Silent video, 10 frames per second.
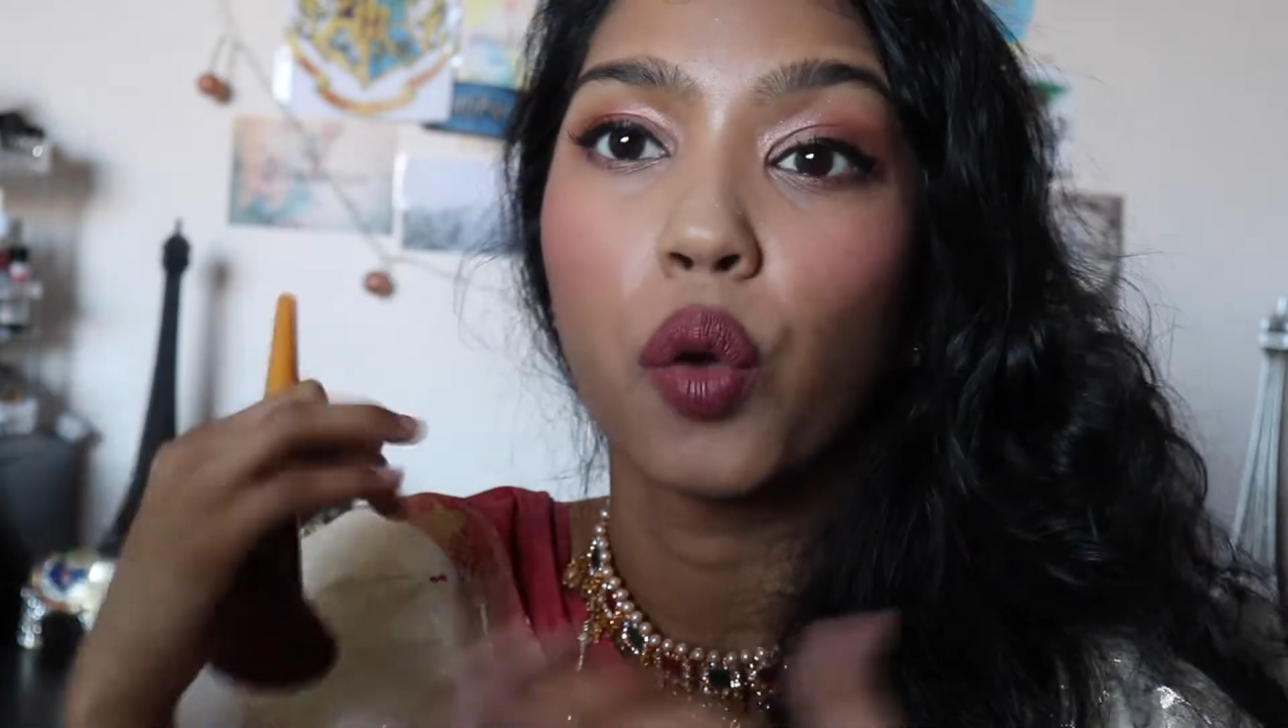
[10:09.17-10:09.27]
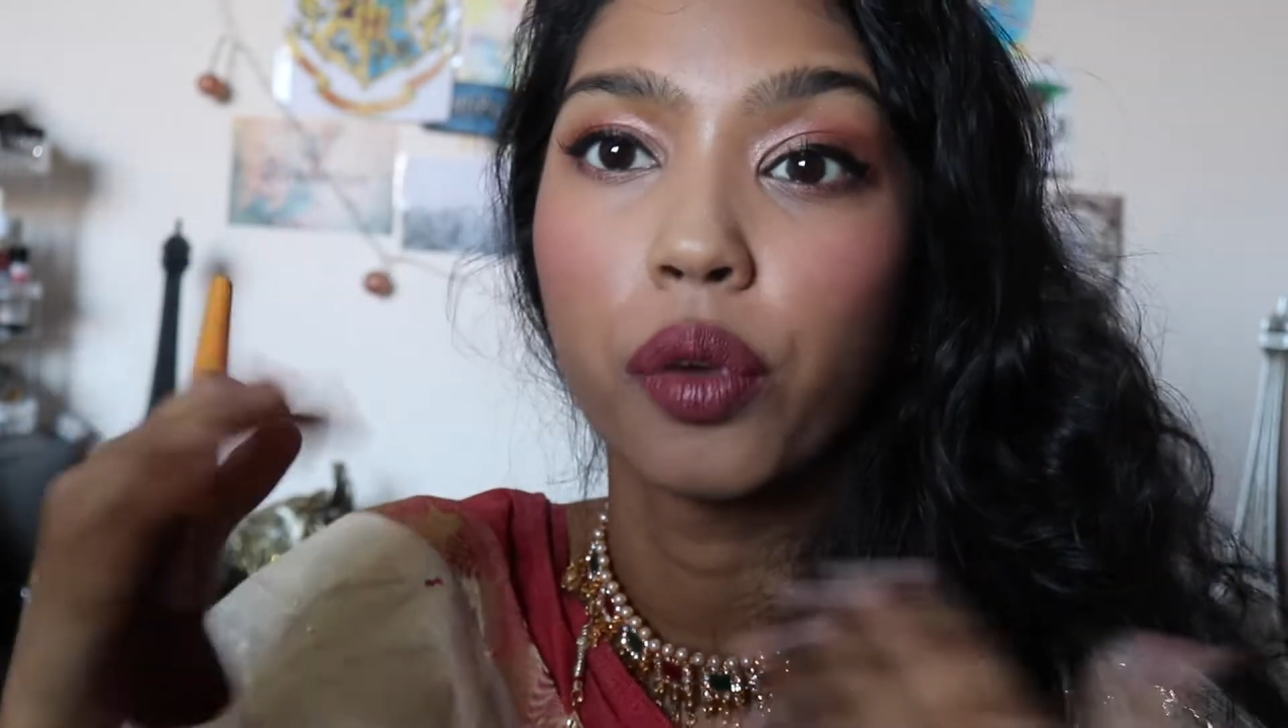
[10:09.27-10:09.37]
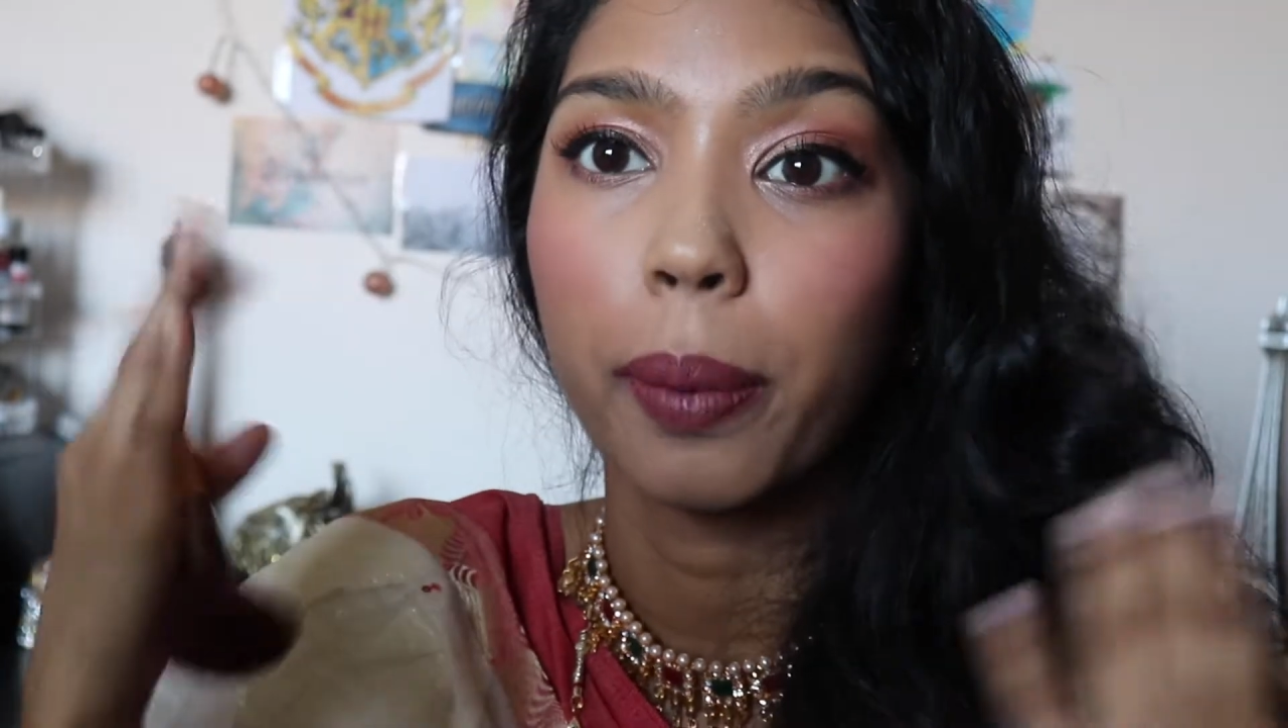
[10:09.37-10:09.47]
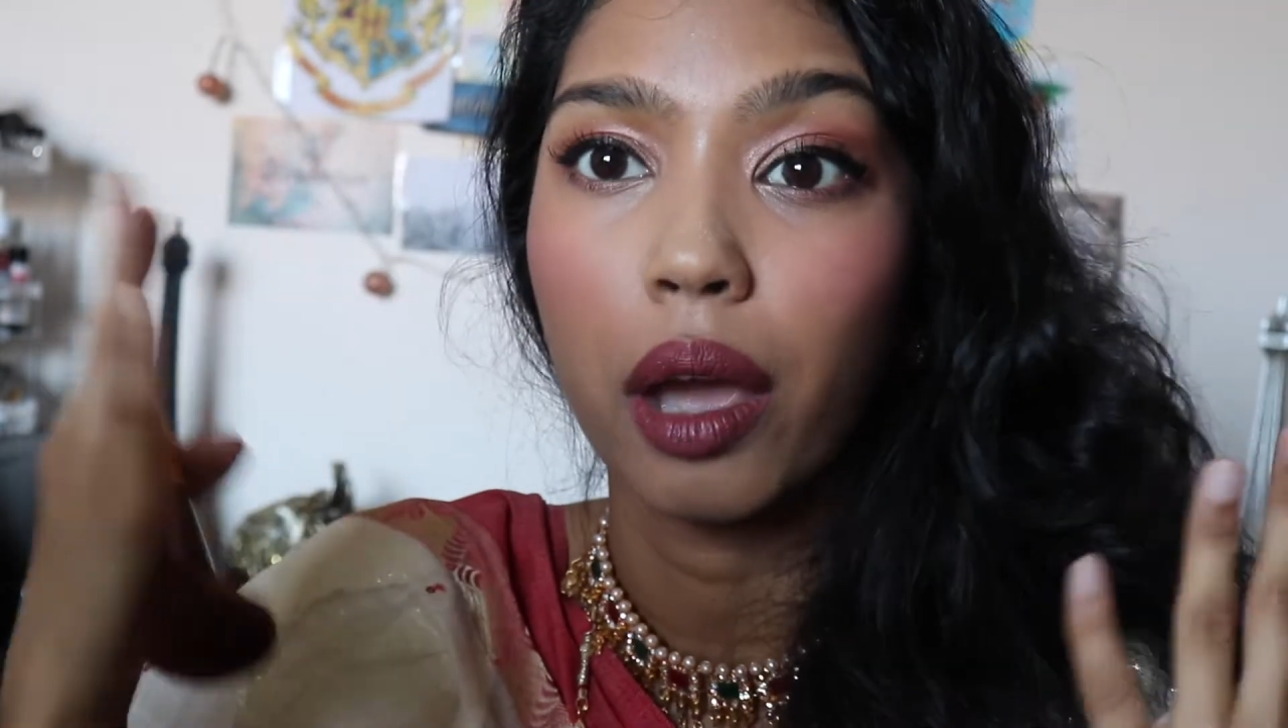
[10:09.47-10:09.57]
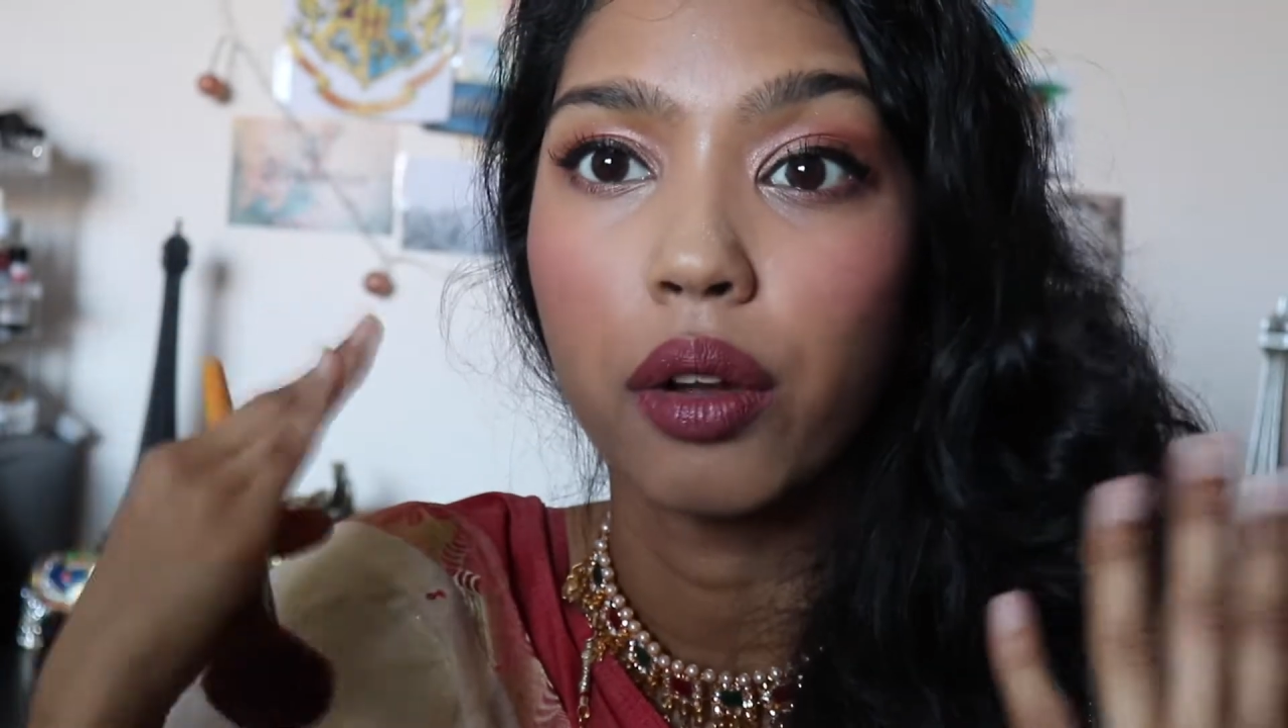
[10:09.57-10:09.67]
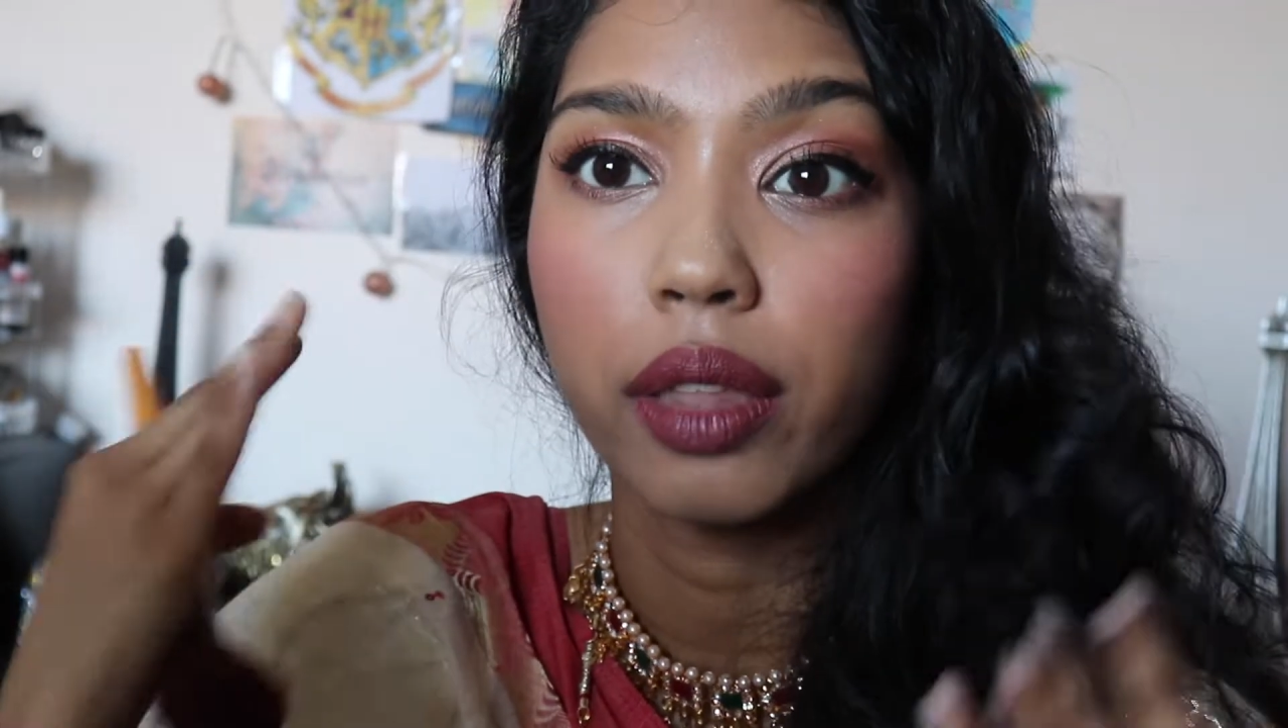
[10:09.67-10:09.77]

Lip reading: overpower